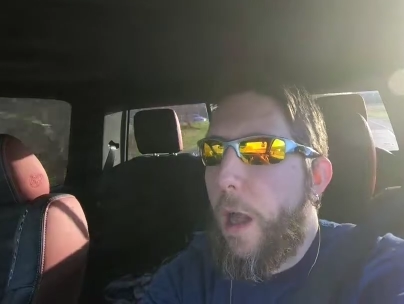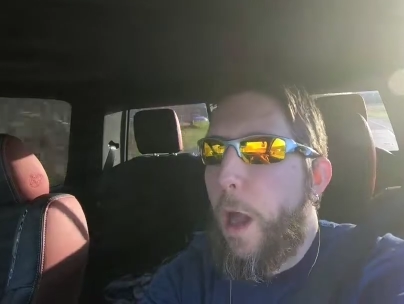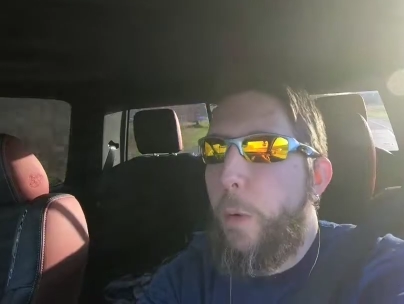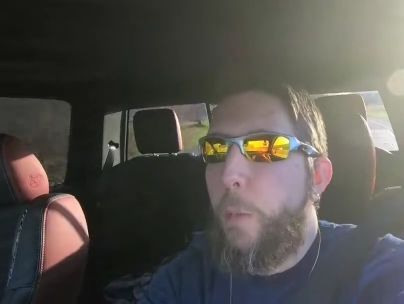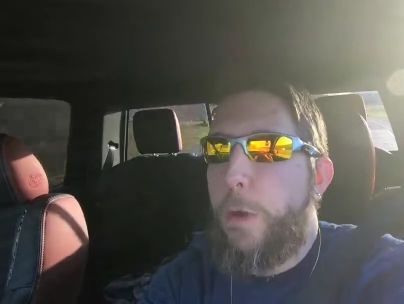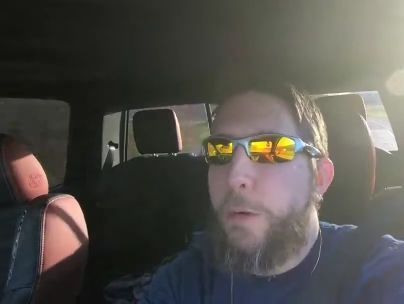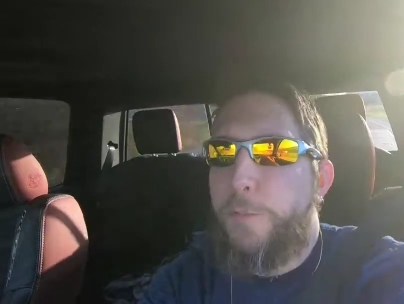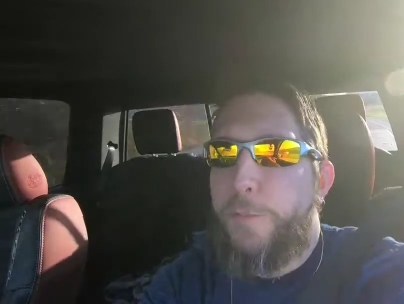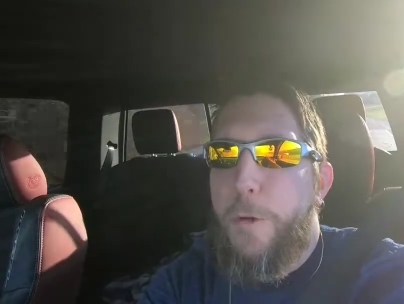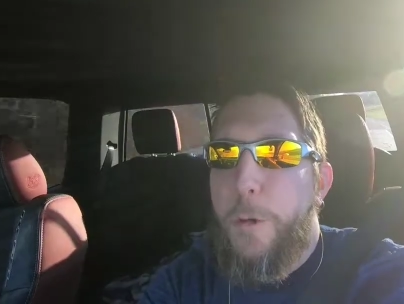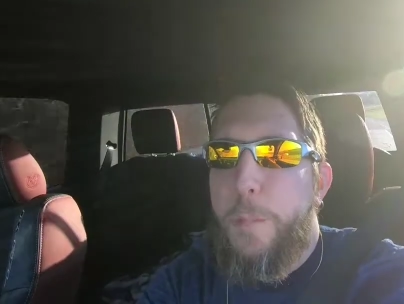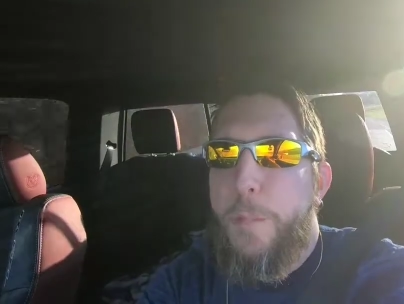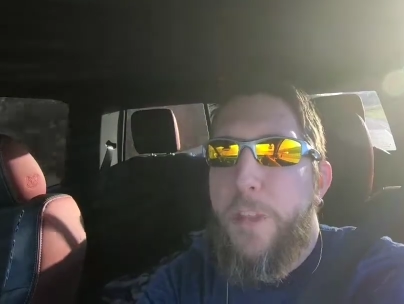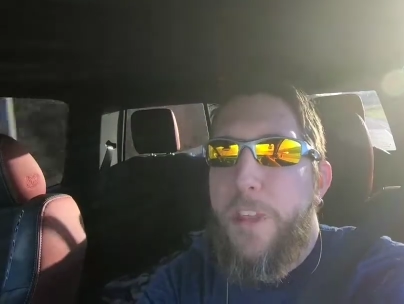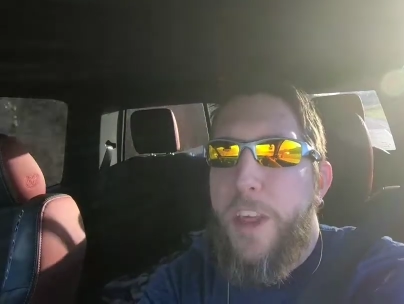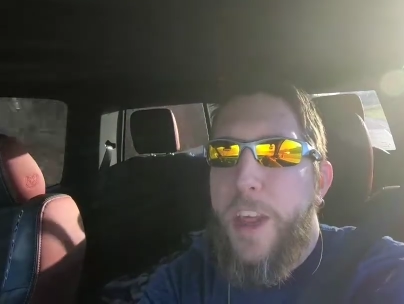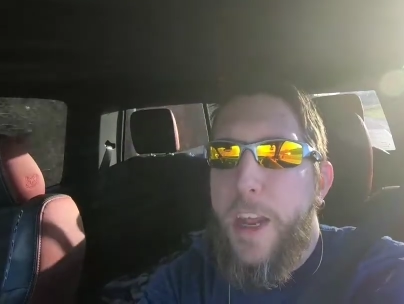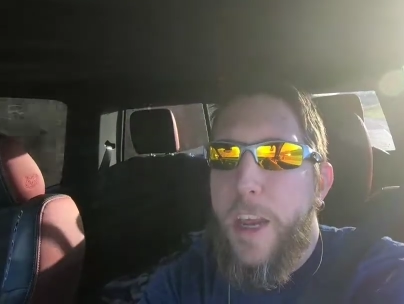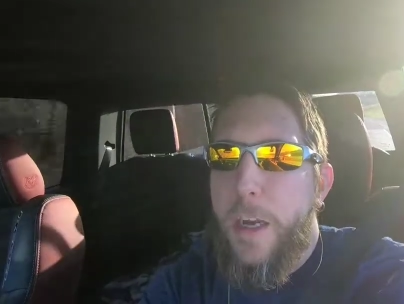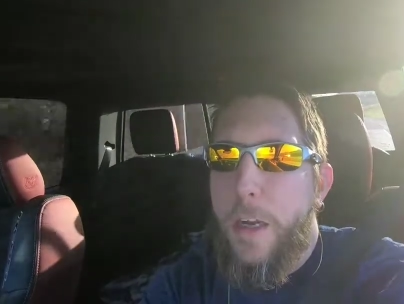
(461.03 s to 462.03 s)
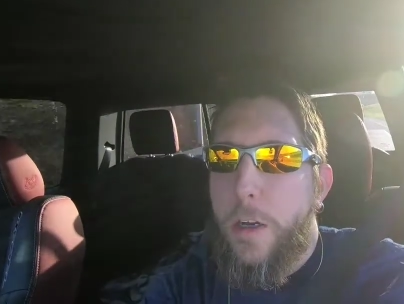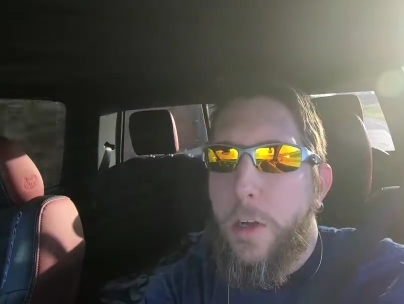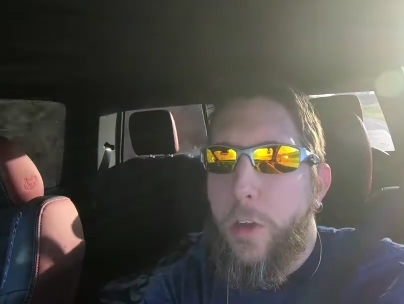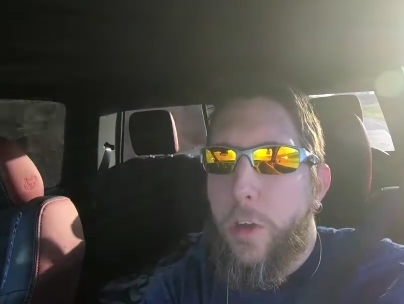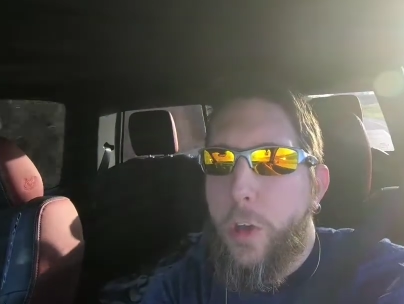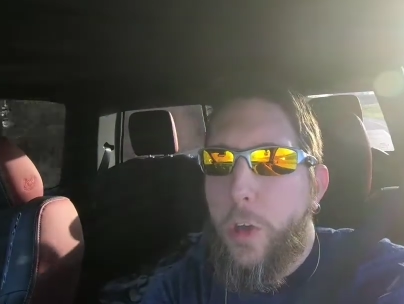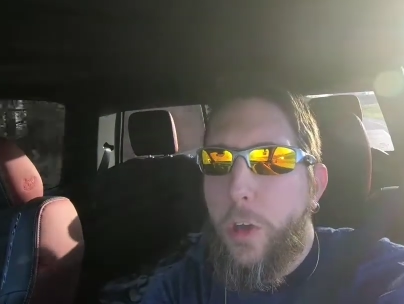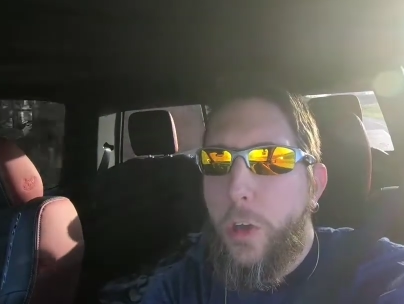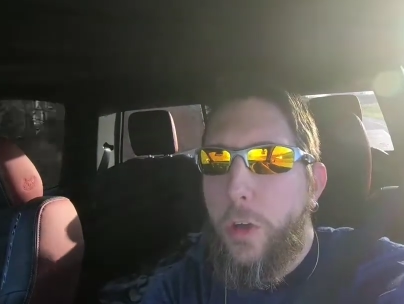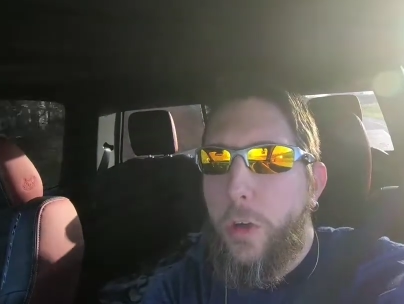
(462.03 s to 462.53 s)
I went from there
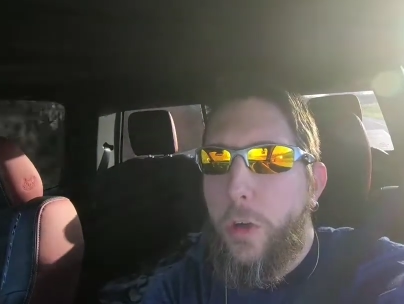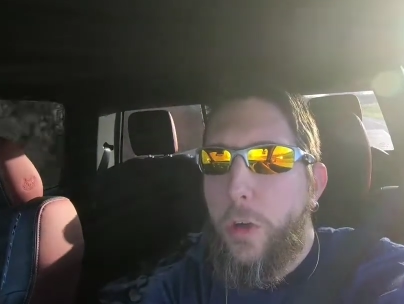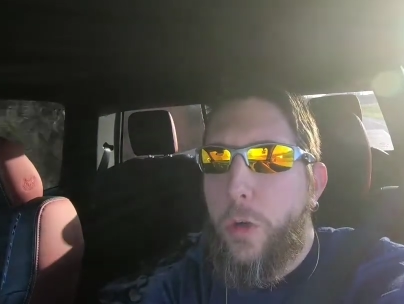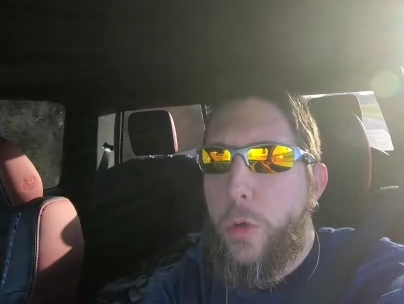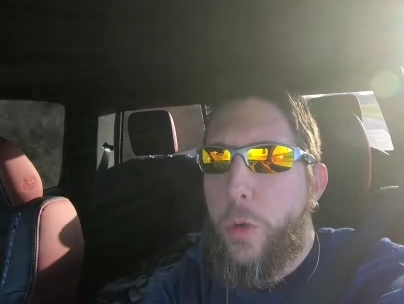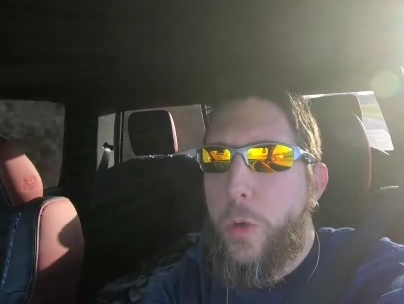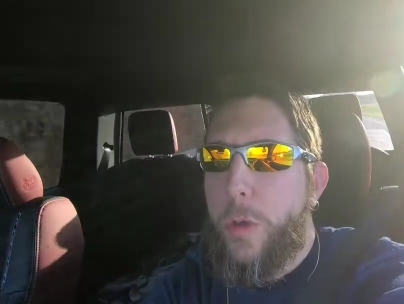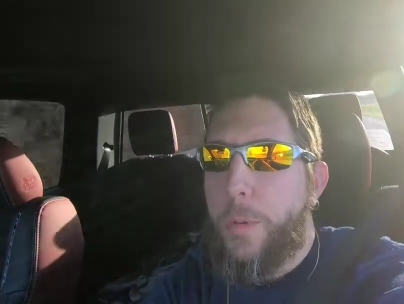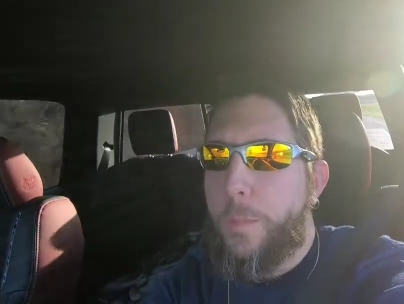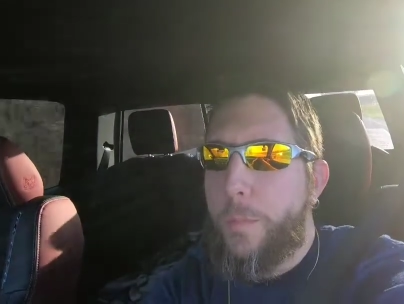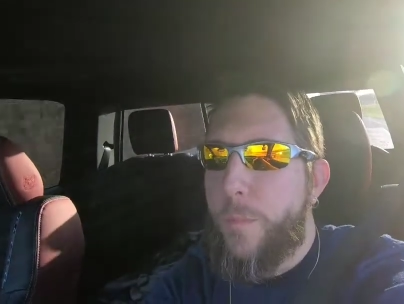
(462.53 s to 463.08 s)
to